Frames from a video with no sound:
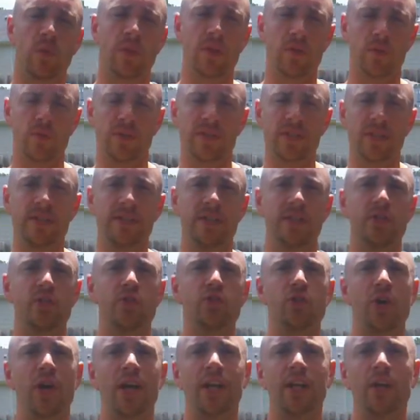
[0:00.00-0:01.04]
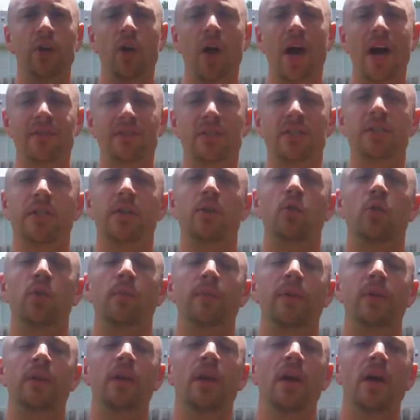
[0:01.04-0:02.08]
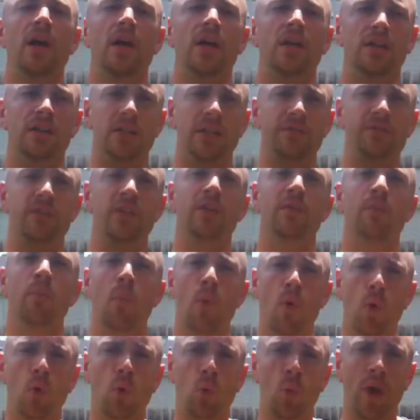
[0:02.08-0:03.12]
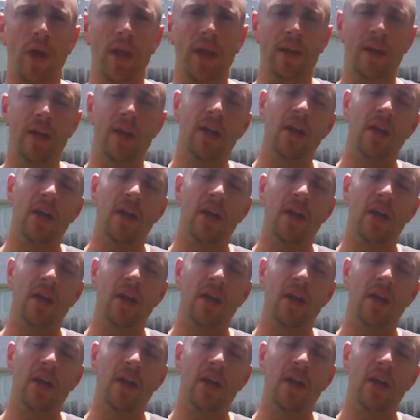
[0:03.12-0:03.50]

With the resistance training, you're obviously going to be lifting more weight